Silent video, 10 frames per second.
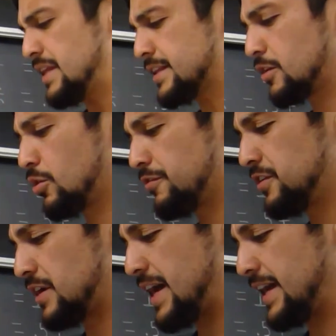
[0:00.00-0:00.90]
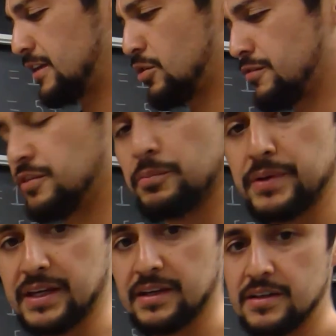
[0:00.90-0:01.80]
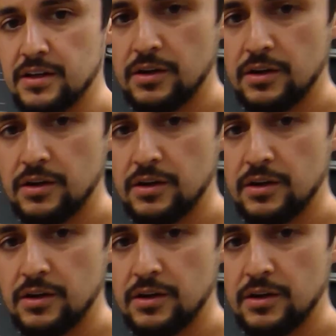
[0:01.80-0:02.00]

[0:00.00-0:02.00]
The chlorophyll A and chlorophyll B